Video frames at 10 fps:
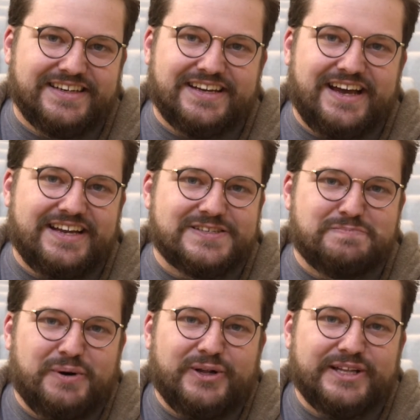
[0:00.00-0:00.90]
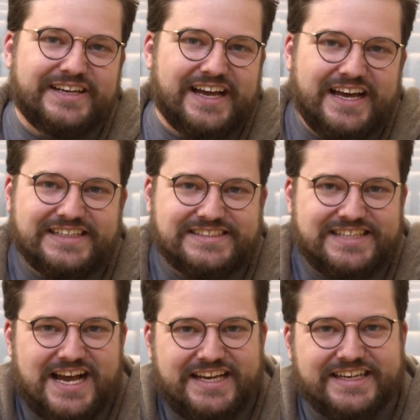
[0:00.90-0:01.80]
God is pulling, God is
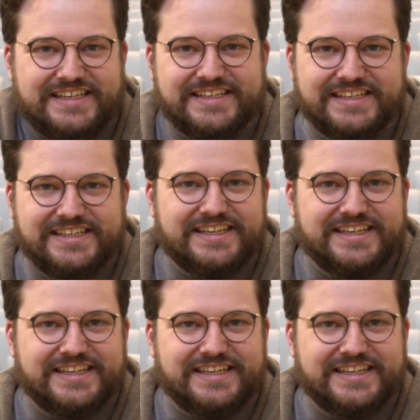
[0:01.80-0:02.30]
tugging,